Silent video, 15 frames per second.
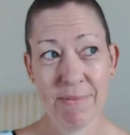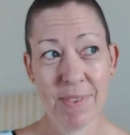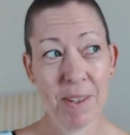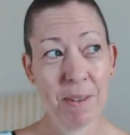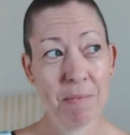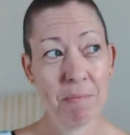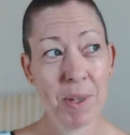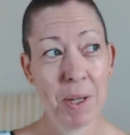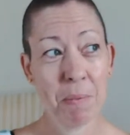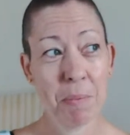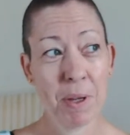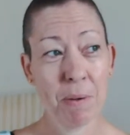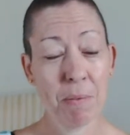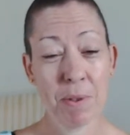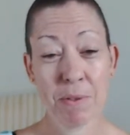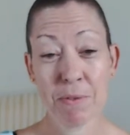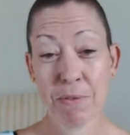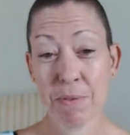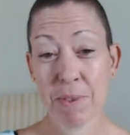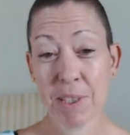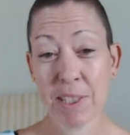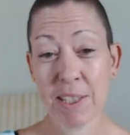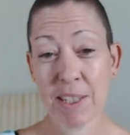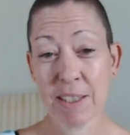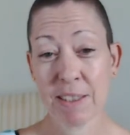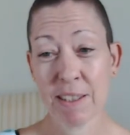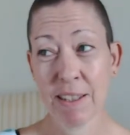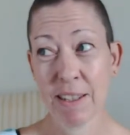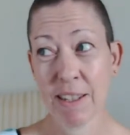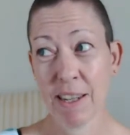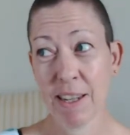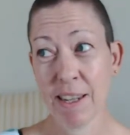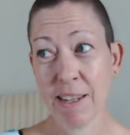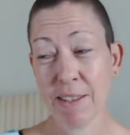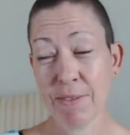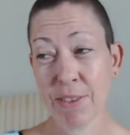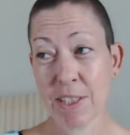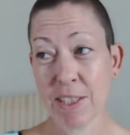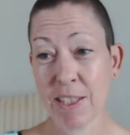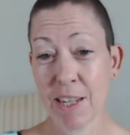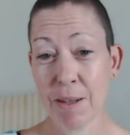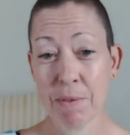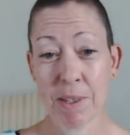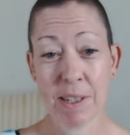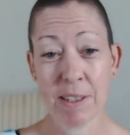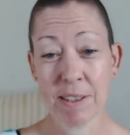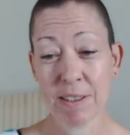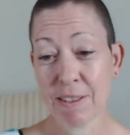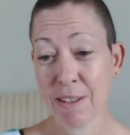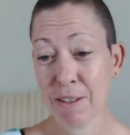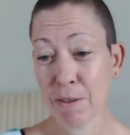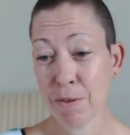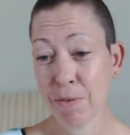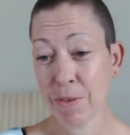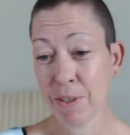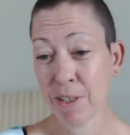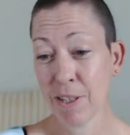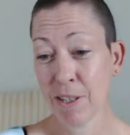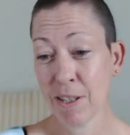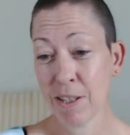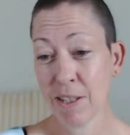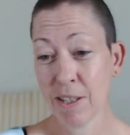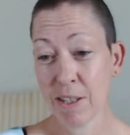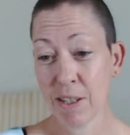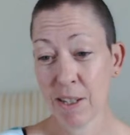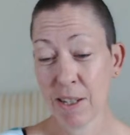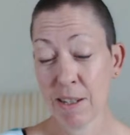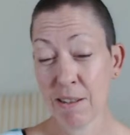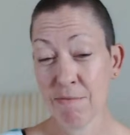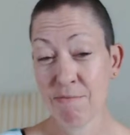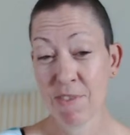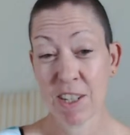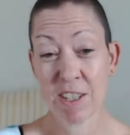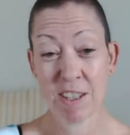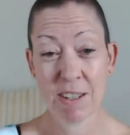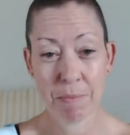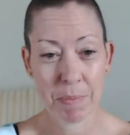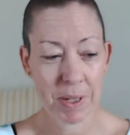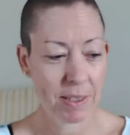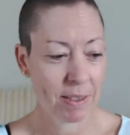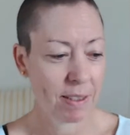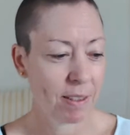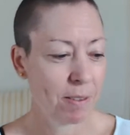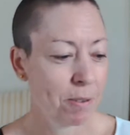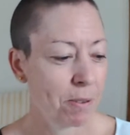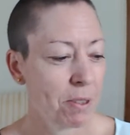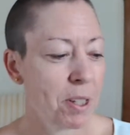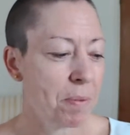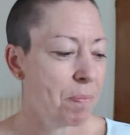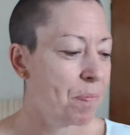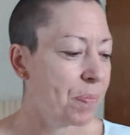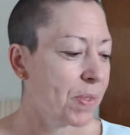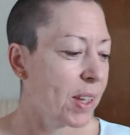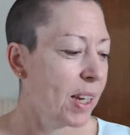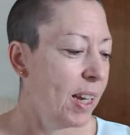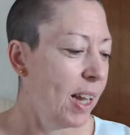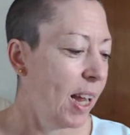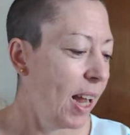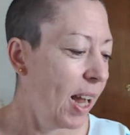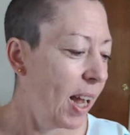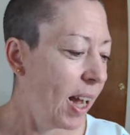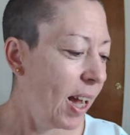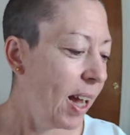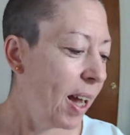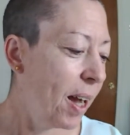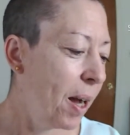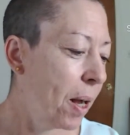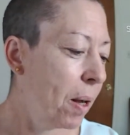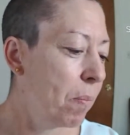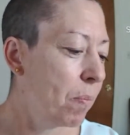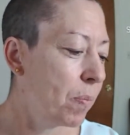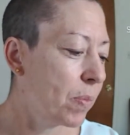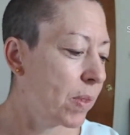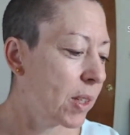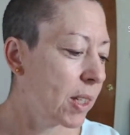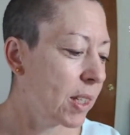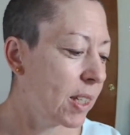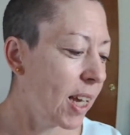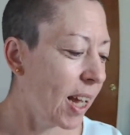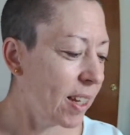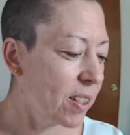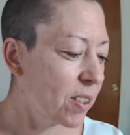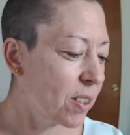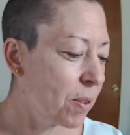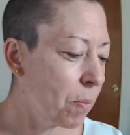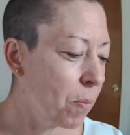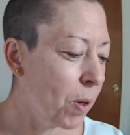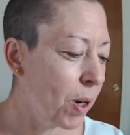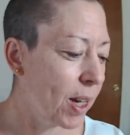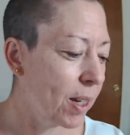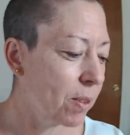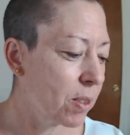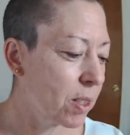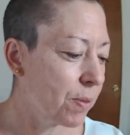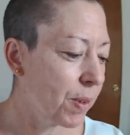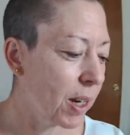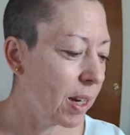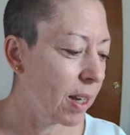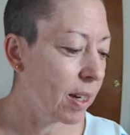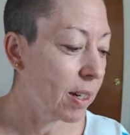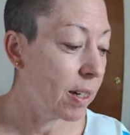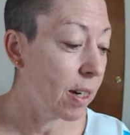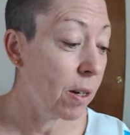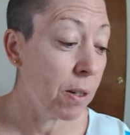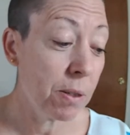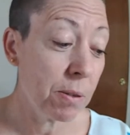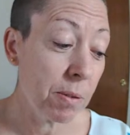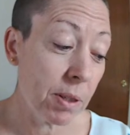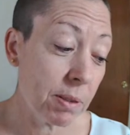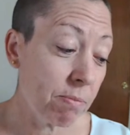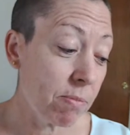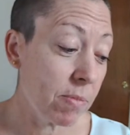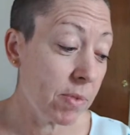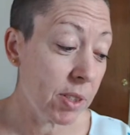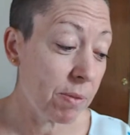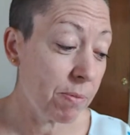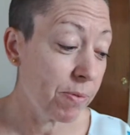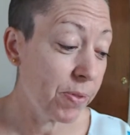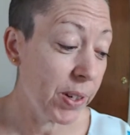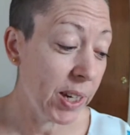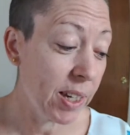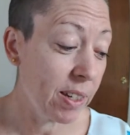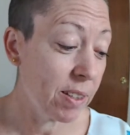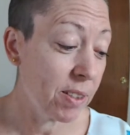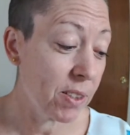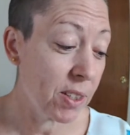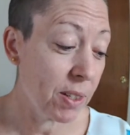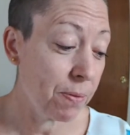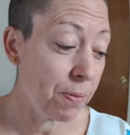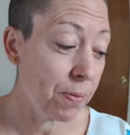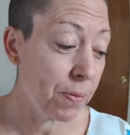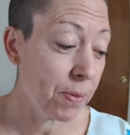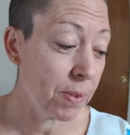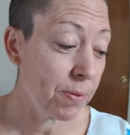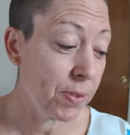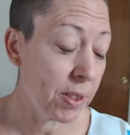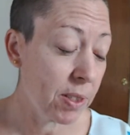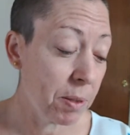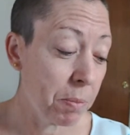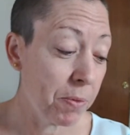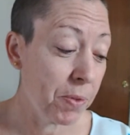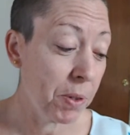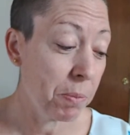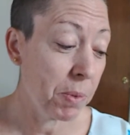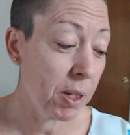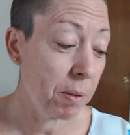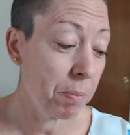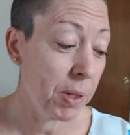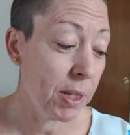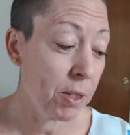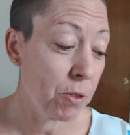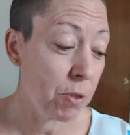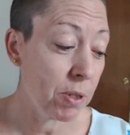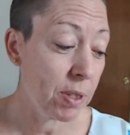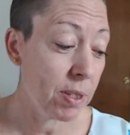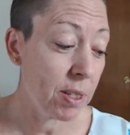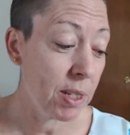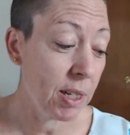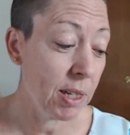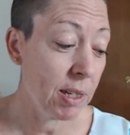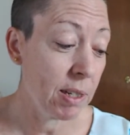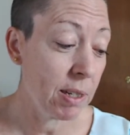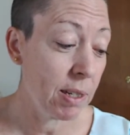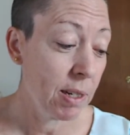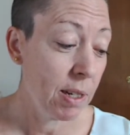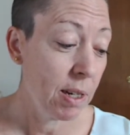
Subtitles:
that maybe I wouldn't from the Chazza, and if it's cheap, then I can start off on a 99p start auction. So what else have I learned? Oh, some figures, if for some of you might be interested.